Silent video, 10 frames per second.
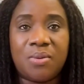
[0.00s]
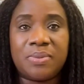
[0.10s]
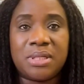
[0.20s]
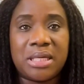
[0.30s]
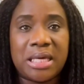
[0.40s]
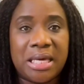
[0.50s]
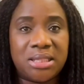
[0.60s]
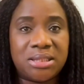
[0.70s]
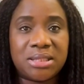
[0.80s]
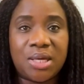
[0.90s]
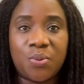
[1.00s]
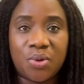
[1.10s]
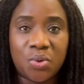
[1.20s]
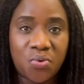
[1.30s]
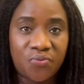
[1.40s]
completely hate it and you
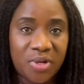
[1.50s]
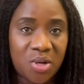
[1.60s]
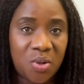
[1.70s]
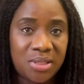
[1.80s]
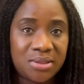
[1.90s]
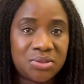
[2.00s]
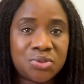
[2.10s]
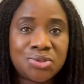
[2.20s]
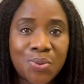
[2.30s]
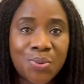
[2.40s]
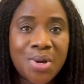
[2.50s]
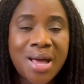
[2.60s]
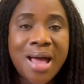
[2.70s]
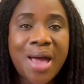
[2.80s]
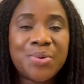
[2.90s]
want to overhaul it. So
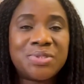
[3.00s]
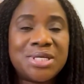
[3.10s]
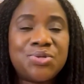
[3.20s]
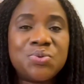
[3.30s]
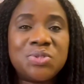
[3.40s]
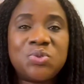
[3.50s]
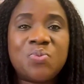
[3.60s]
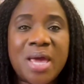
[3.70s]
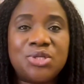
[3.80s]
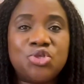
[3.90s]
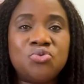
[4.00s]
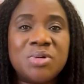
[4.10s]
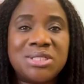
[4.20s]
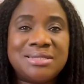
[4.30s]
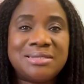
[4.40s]
I would say don't spend too
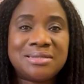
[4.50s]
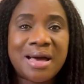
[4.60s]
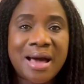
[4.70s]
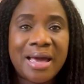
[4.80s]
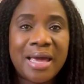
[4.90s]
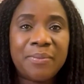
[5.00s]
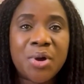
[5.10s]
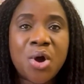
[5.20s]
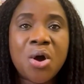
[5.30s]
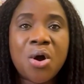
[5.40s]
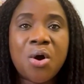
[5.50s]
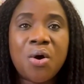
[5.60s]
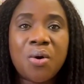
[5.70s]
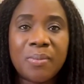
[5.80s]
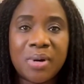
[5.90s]
much time
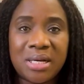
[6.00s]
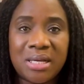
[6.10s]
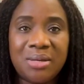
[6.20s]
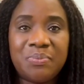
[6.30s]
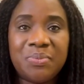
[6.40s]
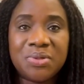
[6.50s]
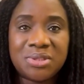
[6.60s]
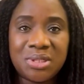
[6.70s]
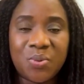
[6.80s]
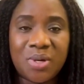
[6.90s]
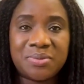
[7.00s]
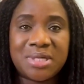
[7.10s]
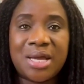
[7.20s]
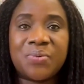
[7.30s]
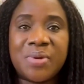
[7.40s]
or money building a
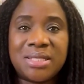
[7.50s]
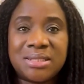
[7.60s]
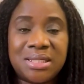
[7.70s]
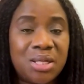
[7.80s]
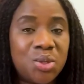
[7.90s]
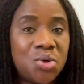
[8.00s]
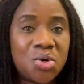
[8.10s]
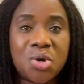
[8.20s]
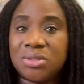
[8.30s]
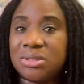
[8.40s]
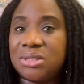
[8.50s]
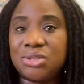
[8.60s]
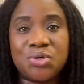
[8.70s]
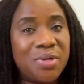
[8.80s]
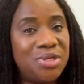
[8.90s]
website, creating a logo, because
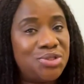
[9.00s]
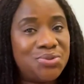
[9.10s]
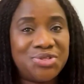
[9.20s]
it's going to